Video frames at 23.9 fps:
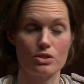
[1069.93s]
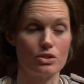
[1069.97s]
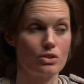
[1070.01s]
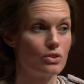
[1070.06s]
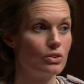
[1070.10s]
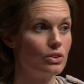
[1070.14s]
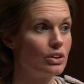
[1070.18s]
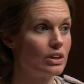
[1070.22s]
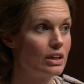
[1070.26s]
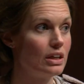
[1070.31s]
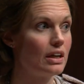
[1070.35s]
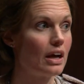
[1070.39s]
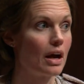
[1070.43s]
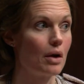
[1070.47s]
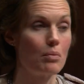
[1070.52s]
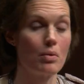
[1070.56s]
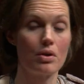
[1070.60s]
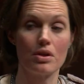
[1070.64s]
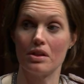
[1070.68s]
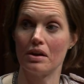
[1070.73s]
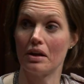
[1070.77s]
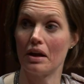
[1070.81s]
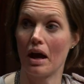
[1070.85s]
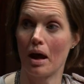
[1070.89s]
They're looking at
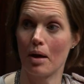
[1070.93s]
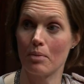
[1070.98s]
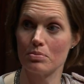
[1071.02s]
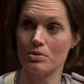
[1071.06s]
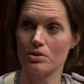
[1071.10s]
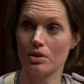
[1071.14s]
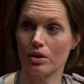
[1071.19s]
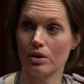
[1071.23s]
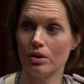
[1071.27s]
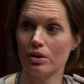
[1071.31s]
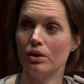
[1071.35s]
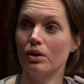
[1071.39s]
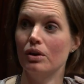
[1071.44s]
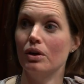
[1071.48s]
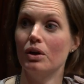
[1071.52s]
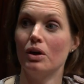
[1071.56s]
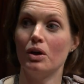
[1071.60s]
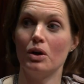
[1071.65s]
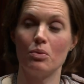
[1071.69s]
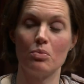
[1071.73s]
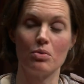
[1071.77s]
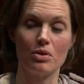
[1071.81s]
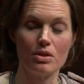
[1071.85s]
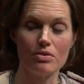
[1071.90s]
where the gaps are,
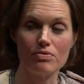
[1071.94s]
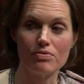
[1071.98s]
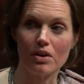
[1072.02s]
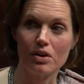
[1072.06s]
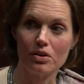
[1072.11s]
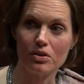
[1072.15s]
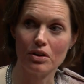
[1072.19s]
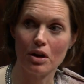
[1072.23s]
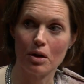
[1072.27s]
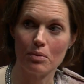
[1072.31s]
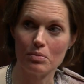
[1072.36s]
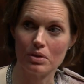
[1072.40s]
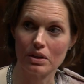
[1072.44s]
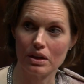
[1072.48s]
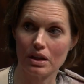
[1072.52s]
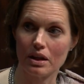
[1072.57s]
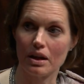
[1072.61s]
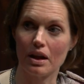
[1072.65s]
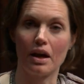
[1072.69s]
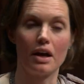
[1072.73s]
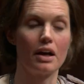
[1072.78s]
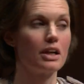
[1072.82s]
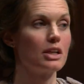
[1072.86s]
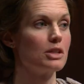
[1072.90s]
where the federal government can
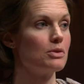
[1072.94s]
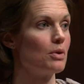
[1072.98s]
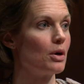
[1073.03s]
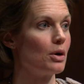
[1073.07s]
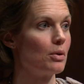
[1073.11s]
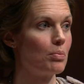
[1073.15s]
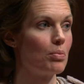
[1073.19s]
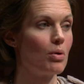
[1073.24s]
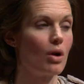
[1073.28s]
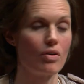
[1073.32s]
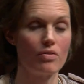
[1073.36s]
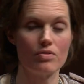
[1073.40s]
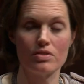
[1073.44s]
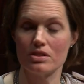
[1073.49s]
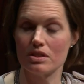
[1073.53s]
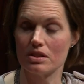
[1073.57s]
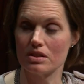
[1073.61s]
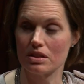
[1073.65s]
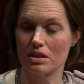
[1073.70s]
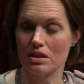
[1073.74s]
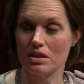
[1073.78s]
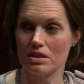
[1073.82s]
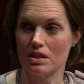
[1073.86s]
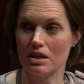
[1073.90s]
act, where the
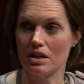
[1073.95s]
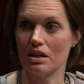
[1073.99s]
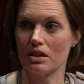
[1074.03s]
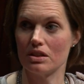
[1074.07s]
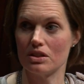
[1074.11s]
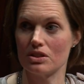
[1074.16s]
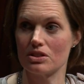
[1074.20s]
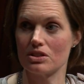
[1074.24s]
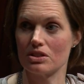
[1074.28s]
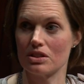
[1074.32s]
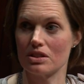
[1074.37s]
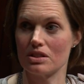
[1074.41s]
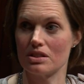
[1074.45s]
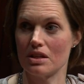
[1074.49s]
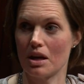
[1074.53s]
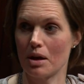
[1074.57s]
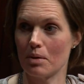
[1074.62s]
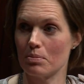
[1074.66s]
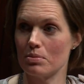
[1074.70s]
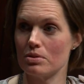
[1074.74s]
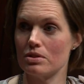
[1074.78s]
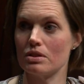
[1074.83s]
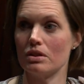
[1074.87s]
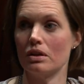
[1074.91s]
provinces can take additional
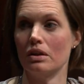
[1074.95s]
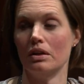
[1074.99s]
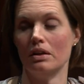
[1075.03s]
steps,